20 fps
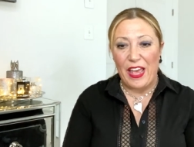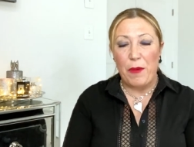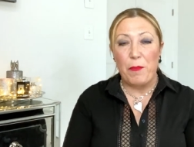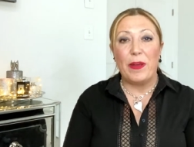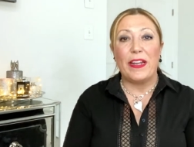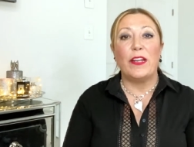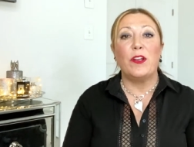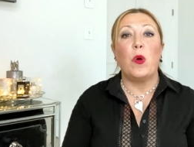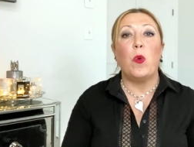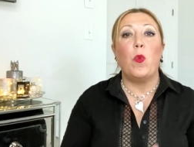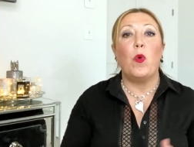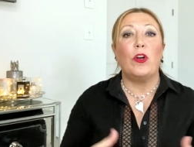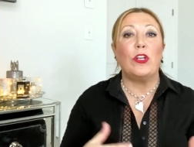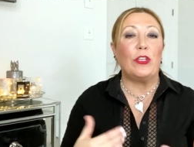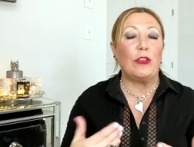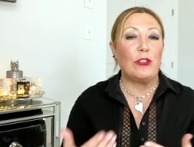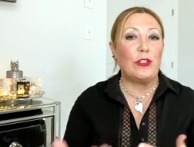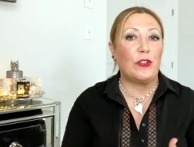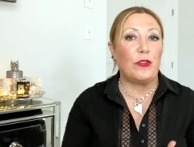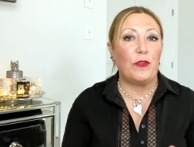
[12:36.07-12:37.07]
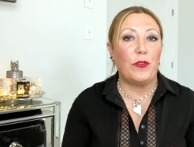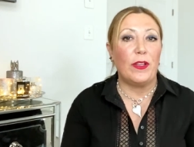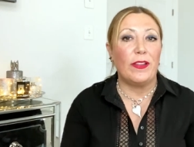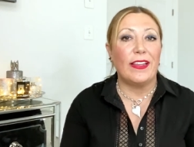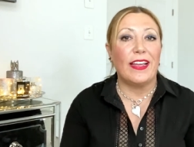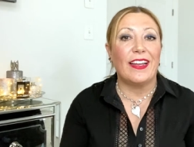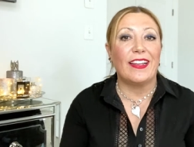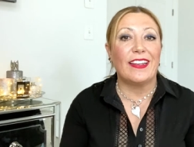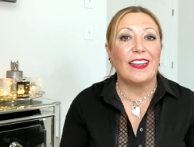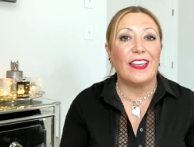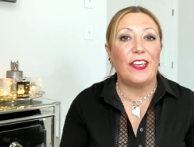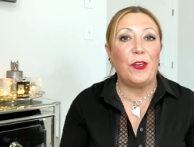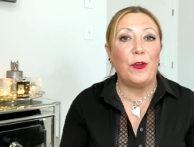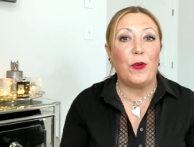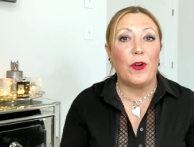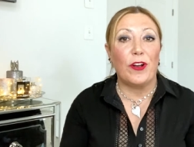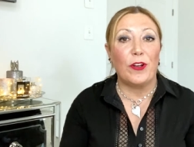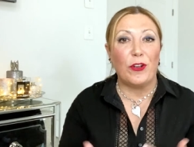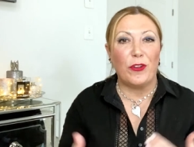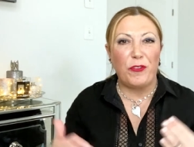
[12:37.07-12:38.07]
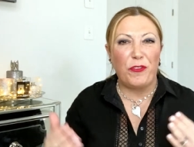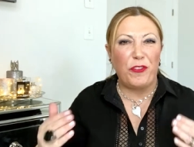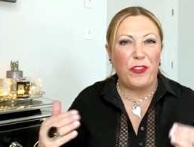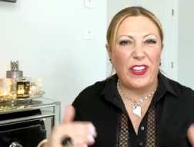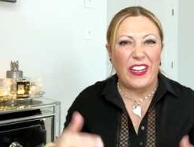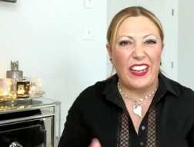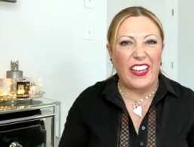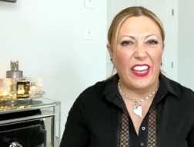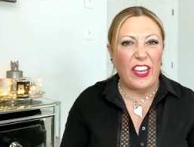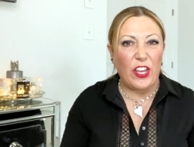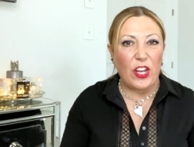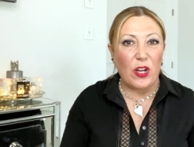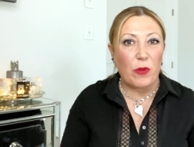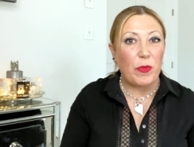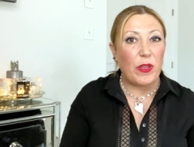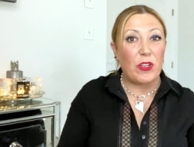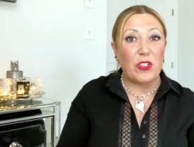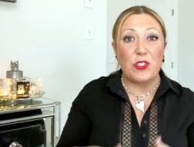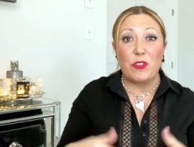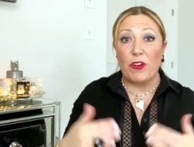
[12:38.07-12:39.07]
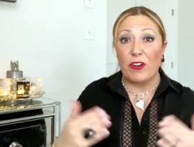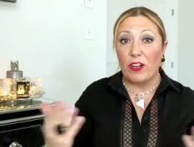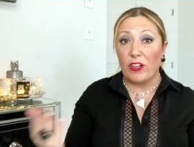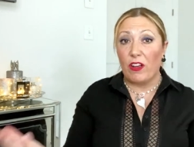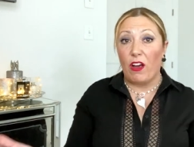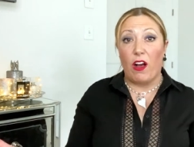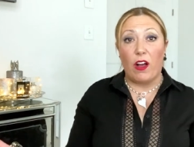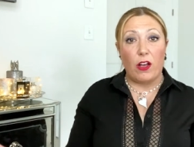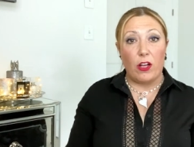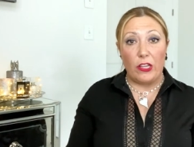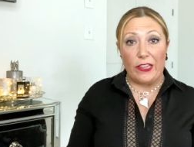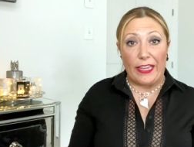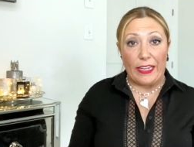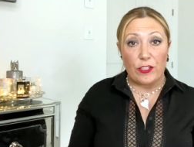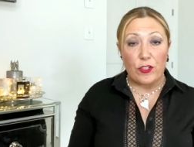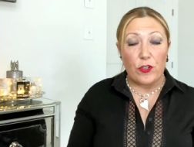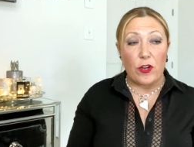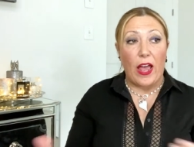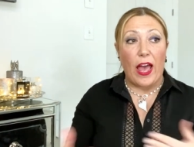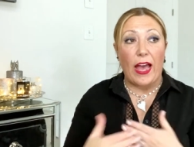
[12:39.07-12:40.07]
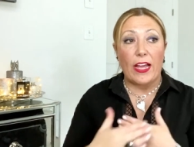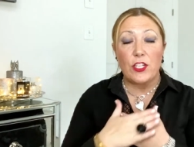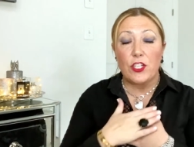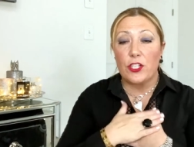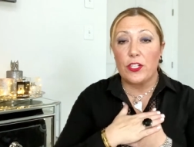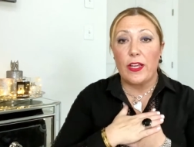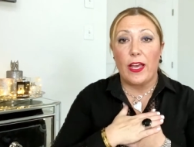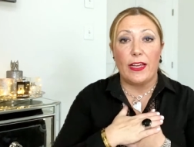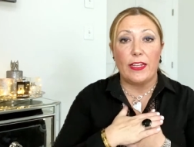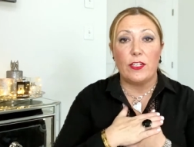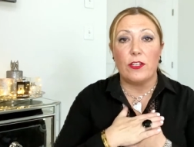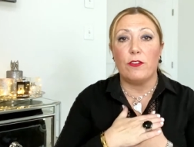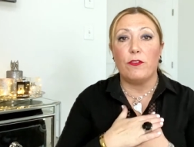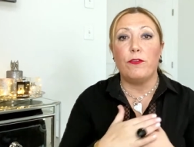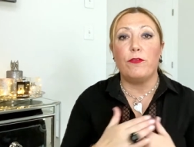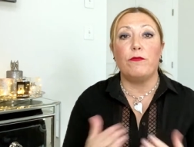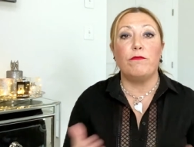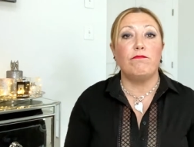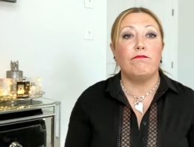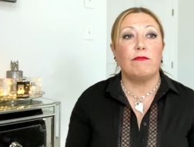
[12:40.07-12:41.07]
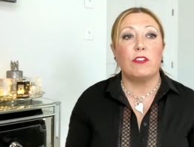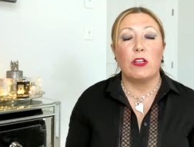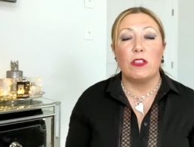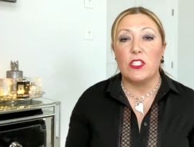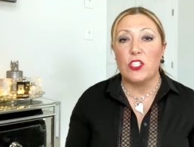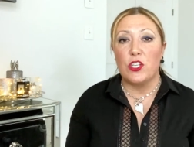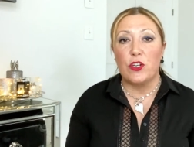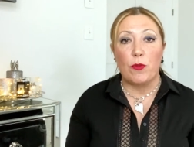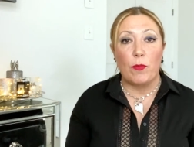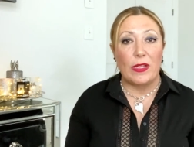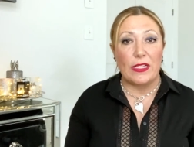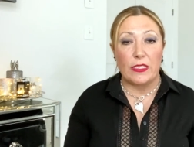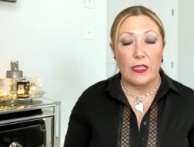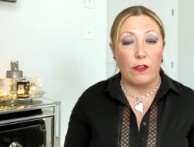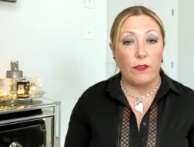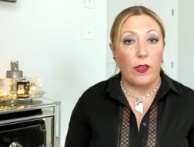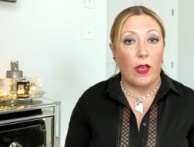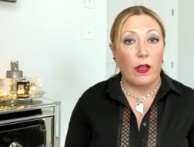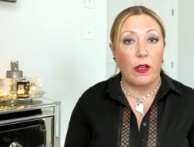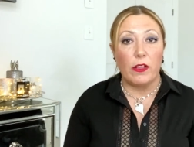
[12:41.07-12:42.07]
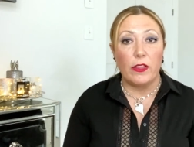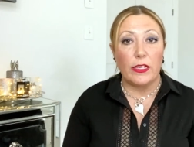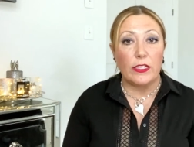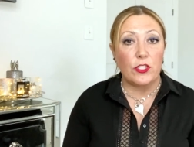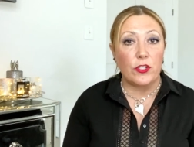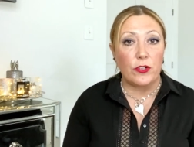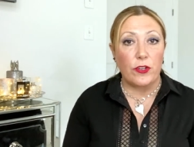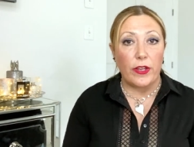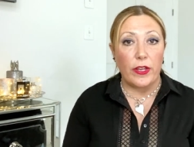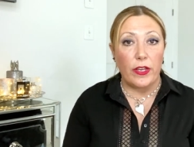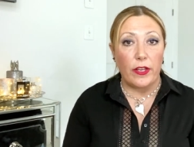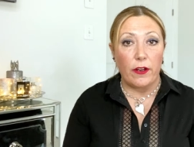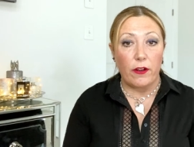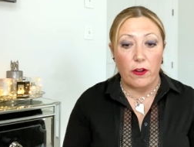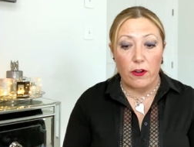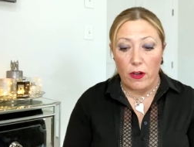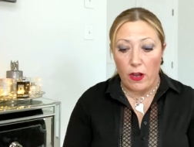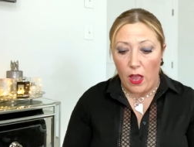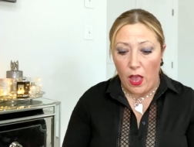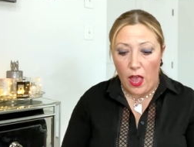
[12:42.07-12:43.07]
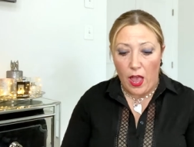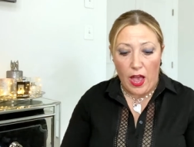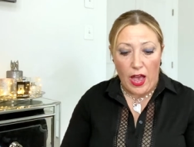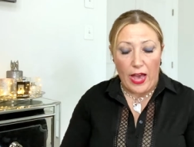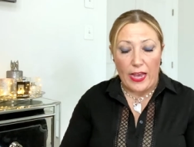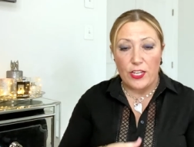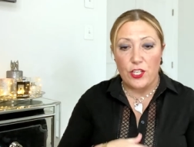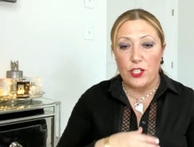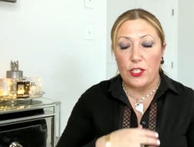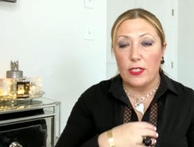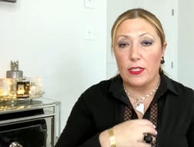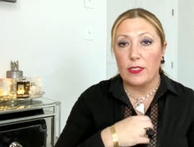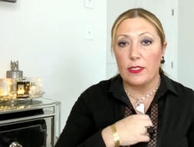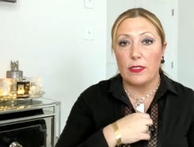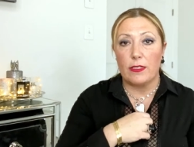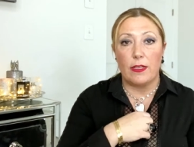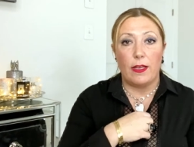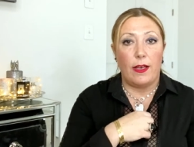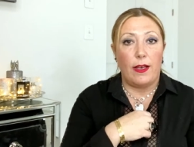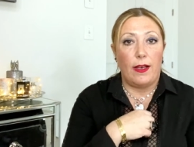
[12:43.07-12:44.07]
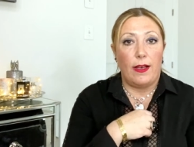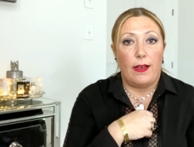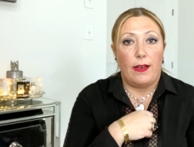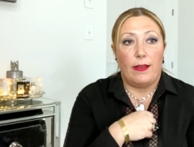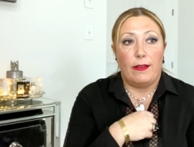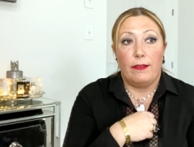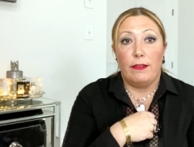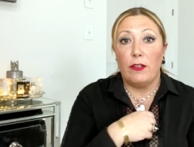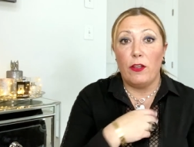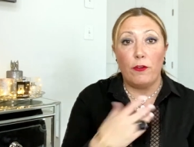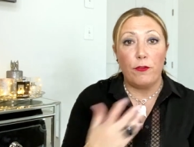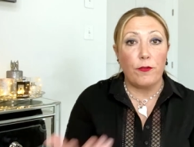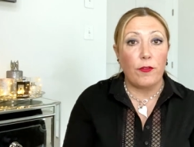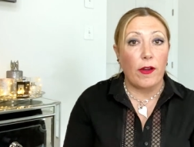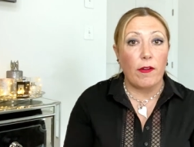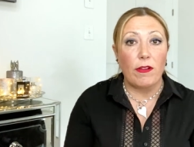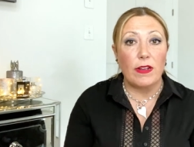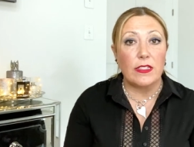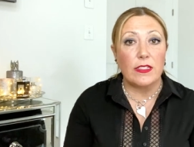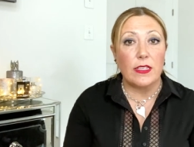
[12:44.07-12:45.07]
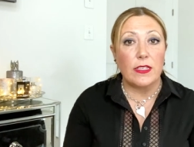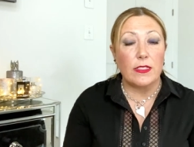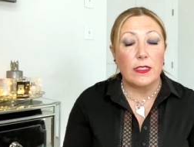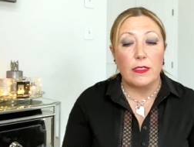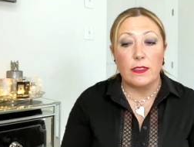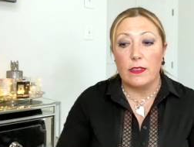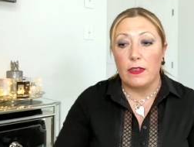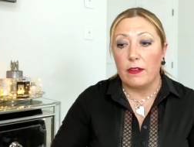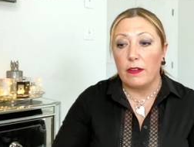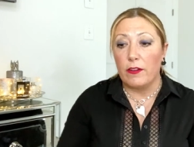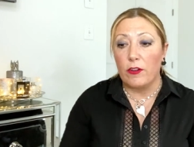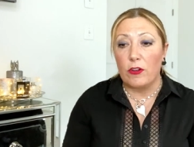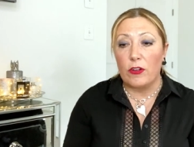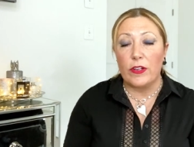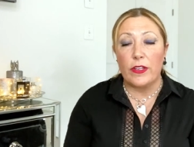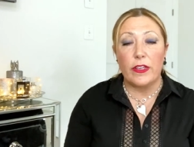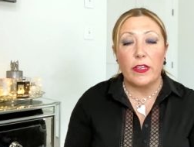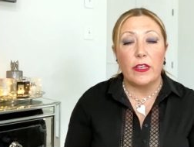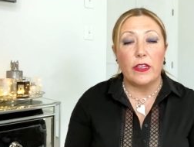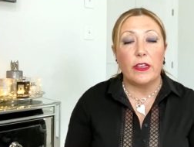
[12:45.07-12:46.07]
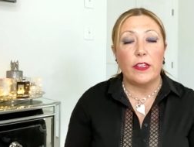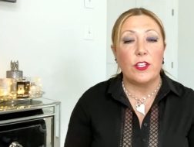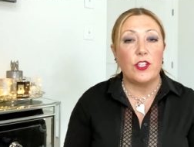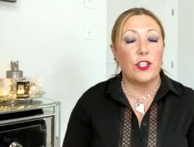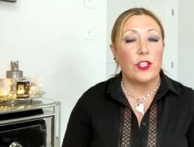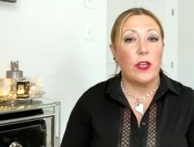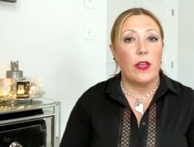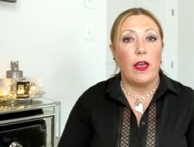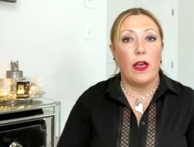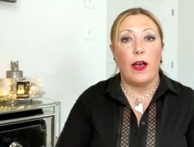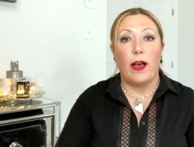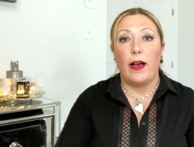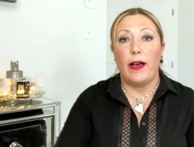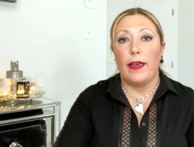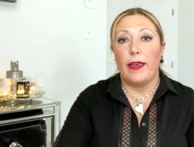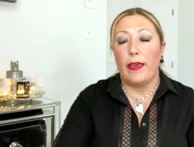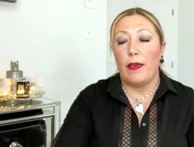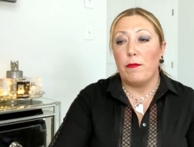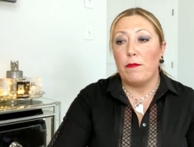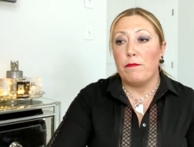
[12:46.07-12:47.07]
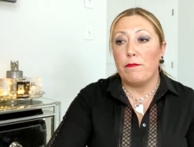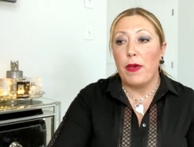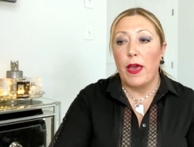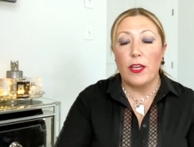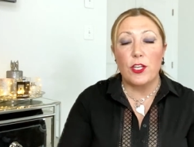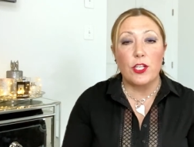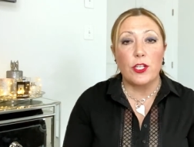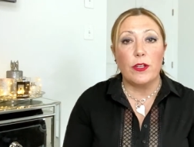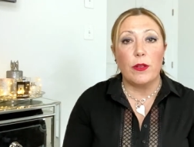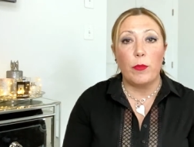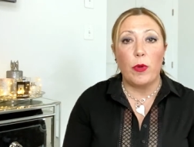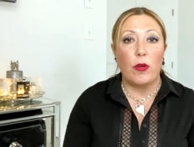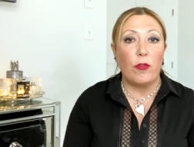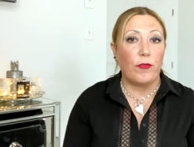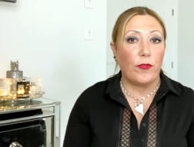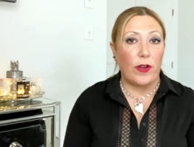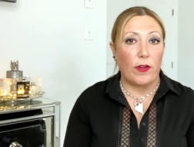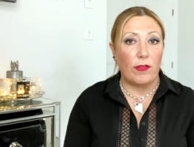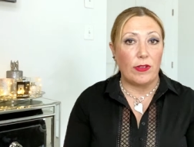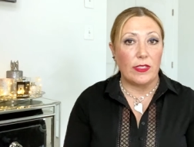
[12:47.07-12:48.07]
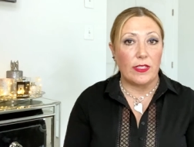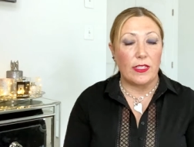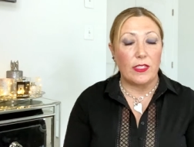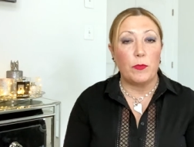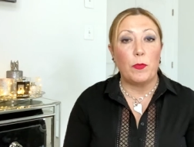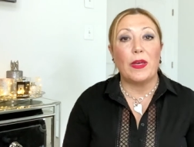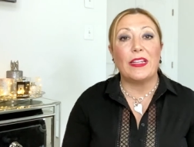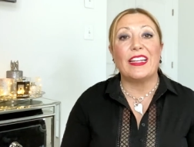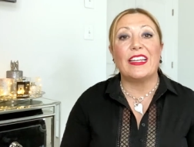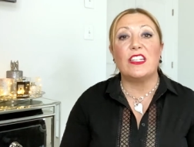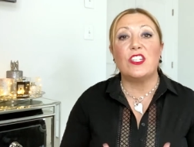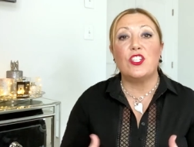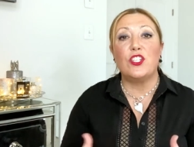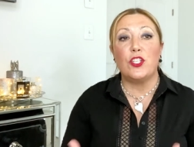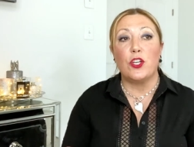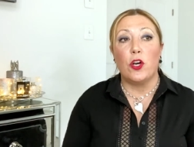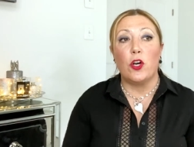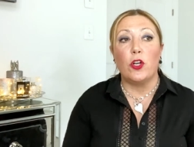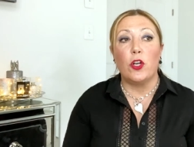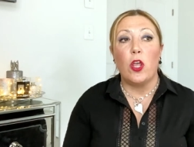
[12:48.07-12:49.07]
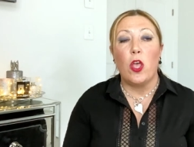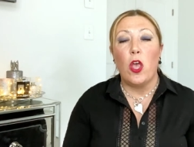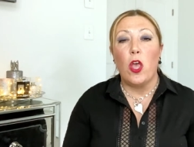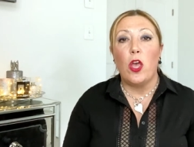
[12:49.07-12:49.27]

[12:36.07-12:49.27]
But I don't want you to feel that you are not fitting here because you're not a collector. Actually, I don't consider myself a collector either. I just uh, love fragrances since an early age. I am passionate about fragrances, but I don't